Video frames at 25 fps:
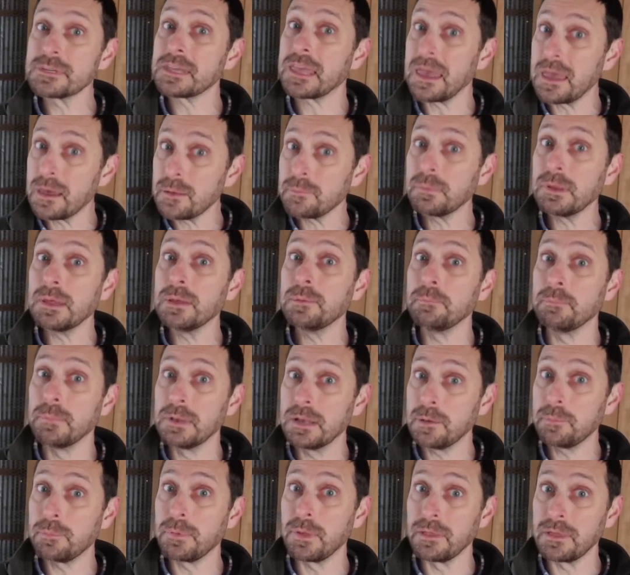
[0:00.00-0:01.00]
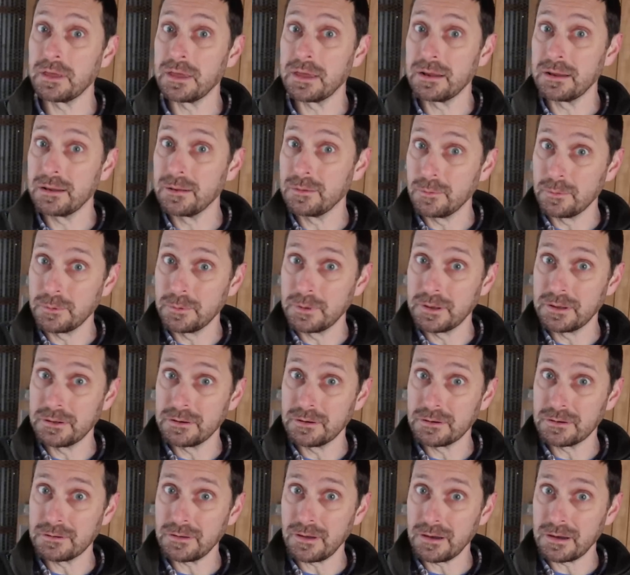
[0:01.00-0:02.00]
can be manipulated when
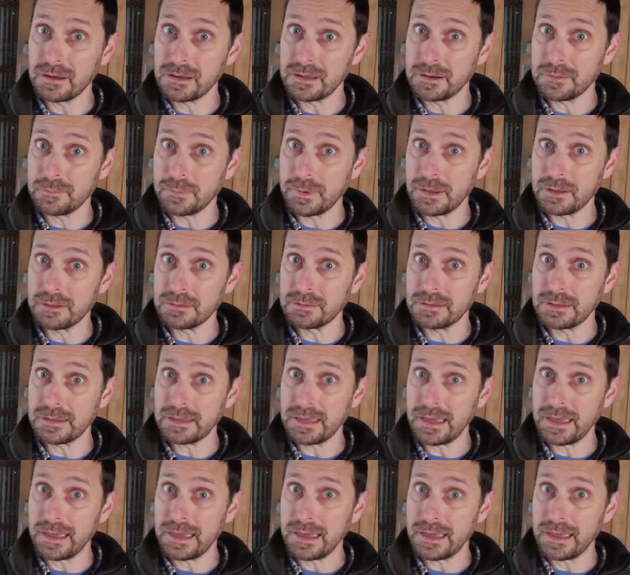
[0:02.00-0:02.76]
you're talking about the